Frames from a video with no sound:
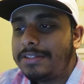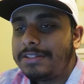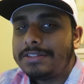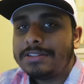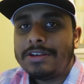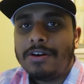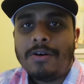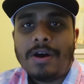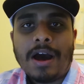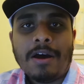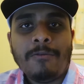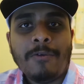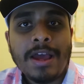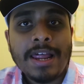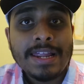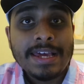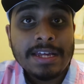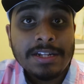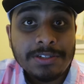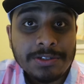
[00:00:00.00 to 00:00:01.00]
So I
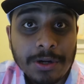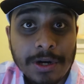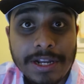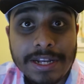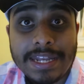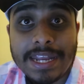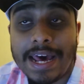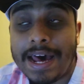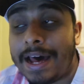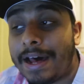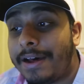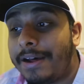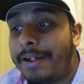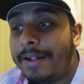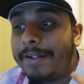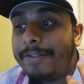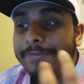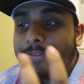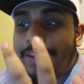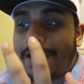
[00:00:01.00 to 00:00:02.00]
really enjoyed that.
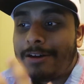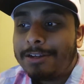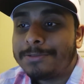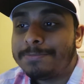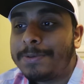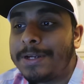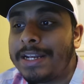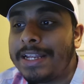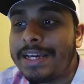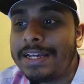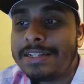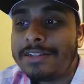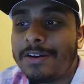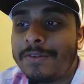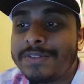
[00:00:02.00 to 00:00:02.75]
That was brilliant.